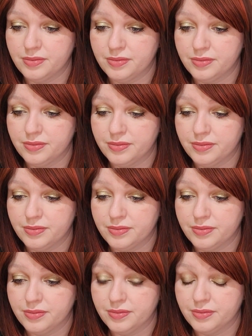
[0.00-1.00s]

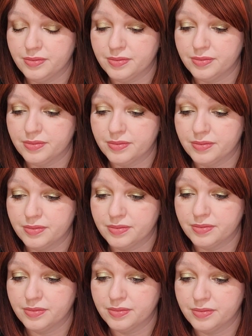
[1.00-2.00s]

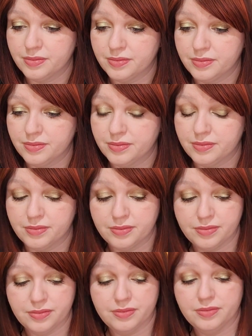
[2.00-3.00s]

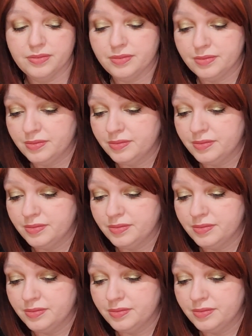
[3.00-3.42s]
The person shown says nothing.